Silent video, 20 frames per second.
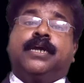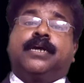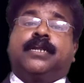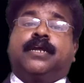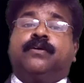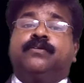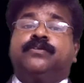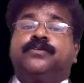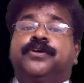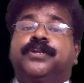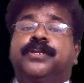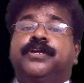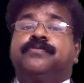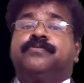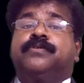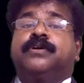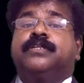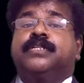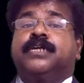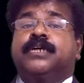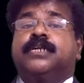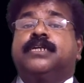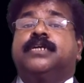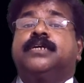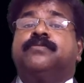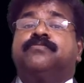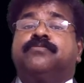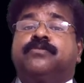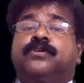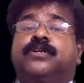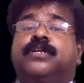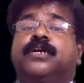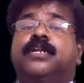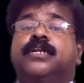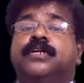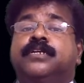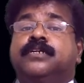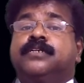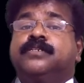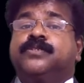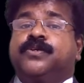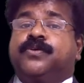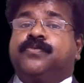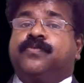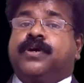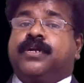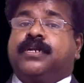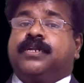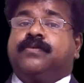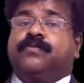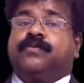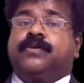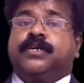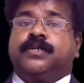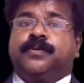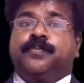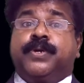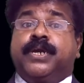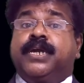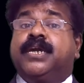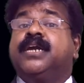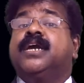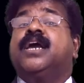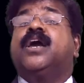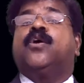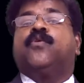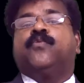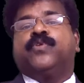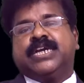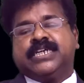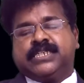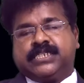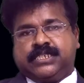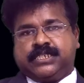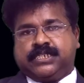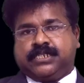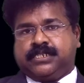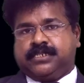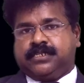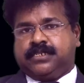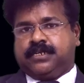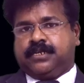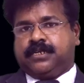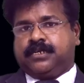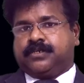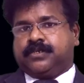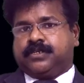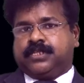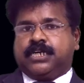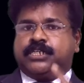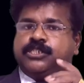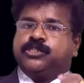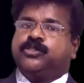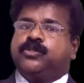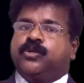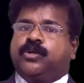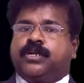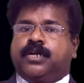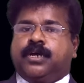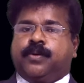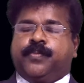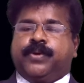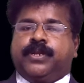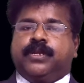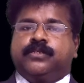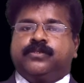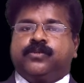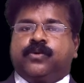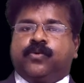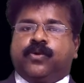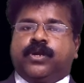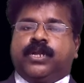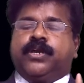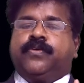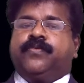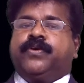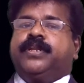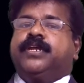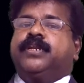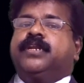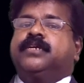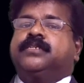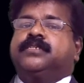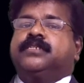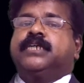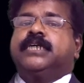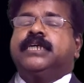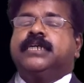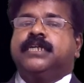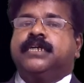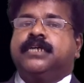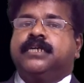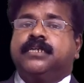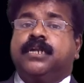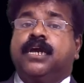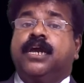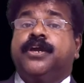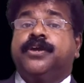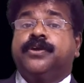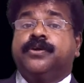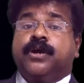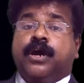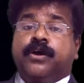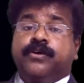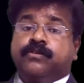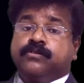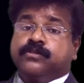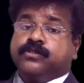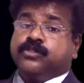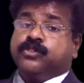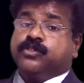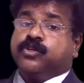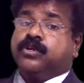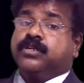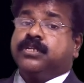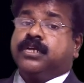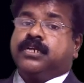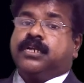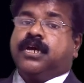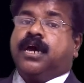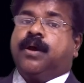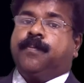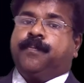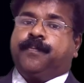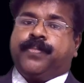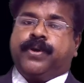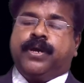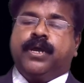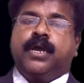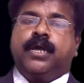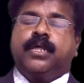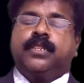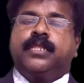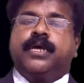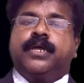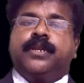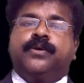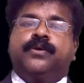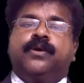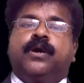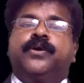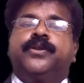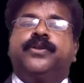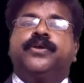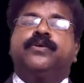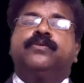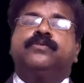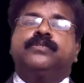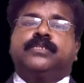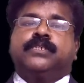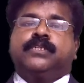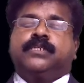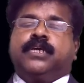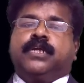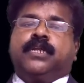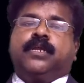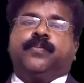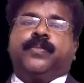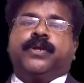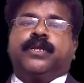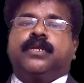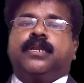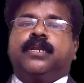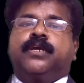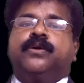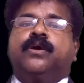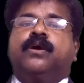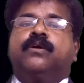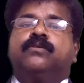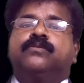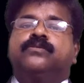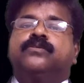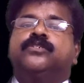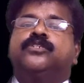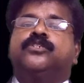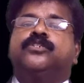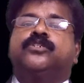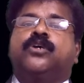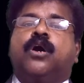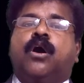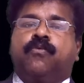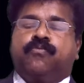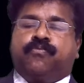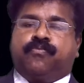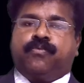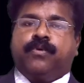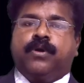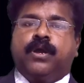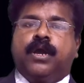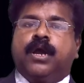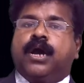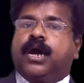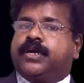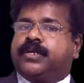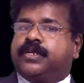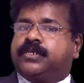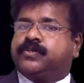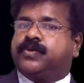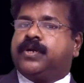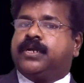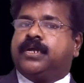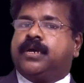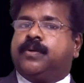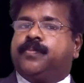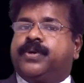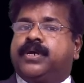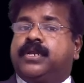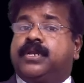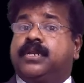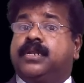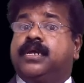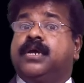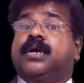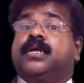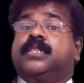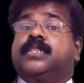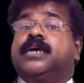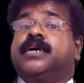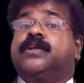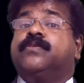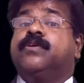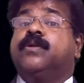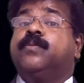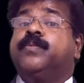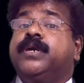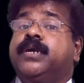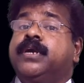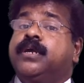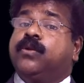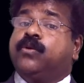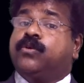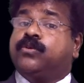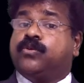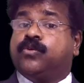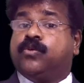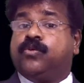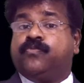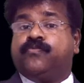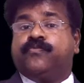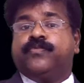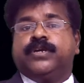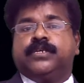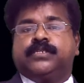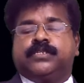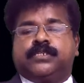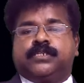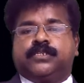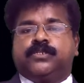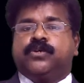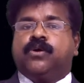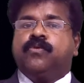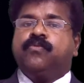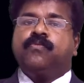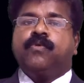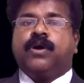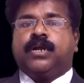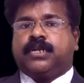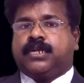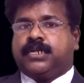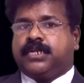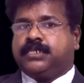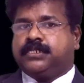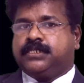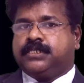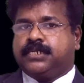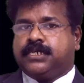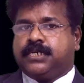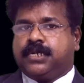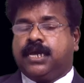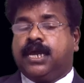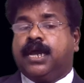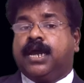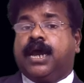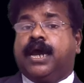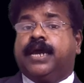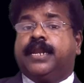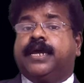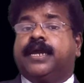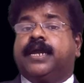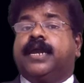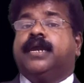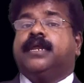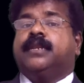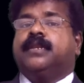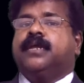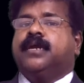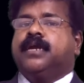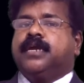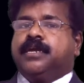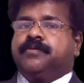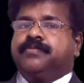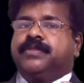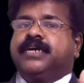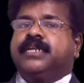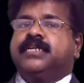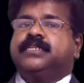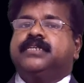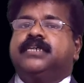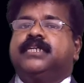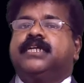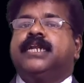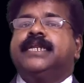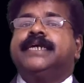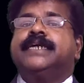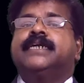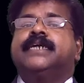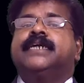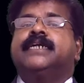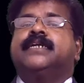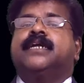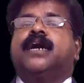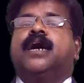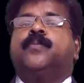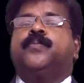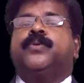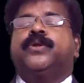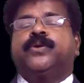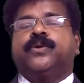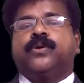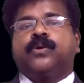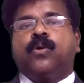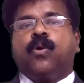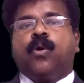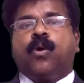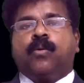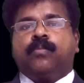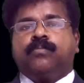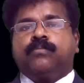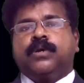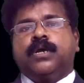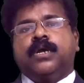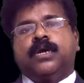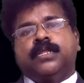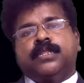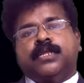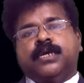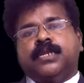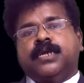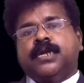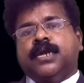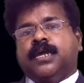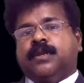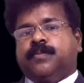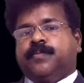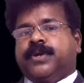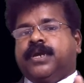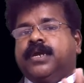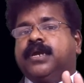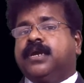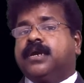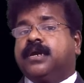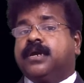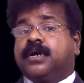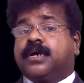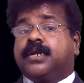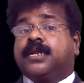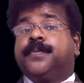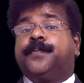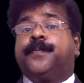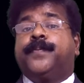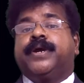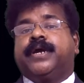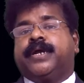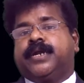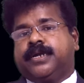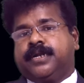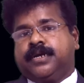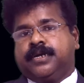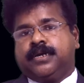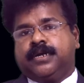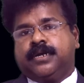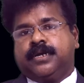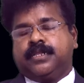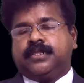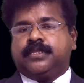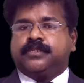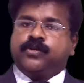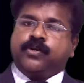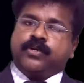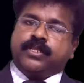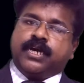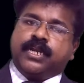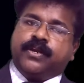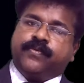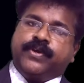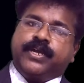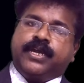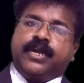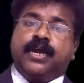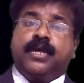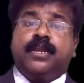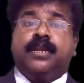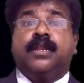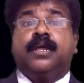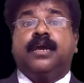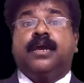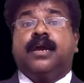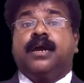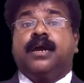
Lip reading: around 25, 30, 40 liters of water might be wasted. So that should not happen. So only when it is needed, you have to switch on the tap. Then you have to use it. Then immediately you have to switch it off. Otherwise what happen? There will be lot of wastage of water is there. And again, if there is any leaky tap in your home, that can be repaired, so that we can